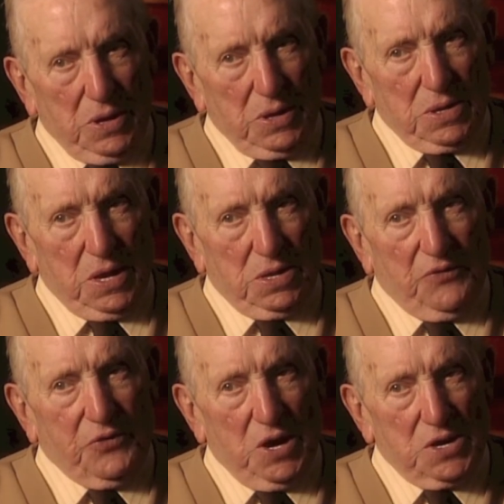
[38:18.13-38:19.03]
they had the
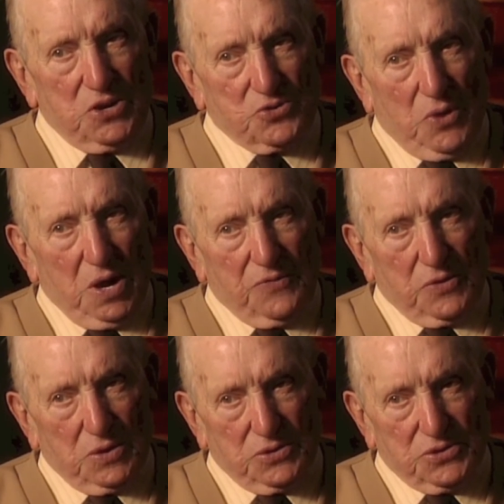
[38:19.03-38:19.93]
finest
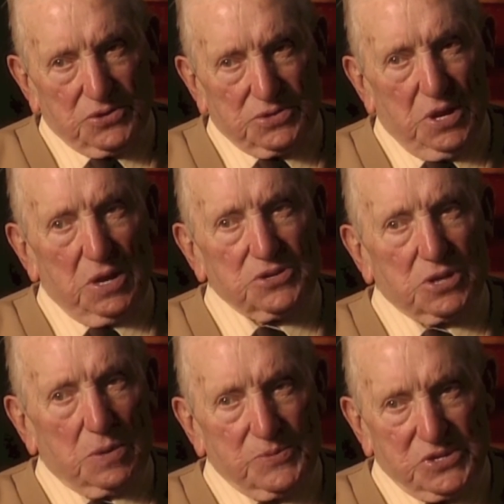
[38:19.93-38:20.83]
rifles,
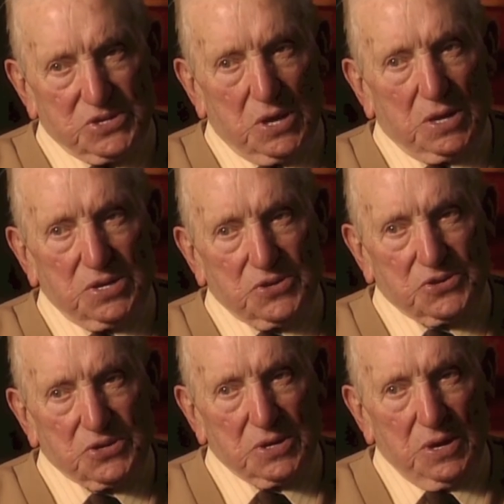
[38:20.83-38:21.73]
telescopic
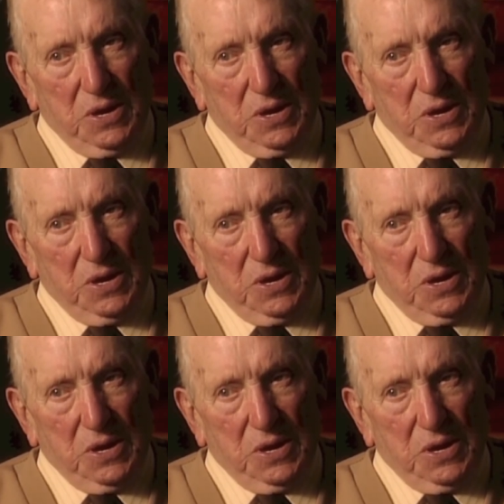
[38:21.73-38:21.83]
sights,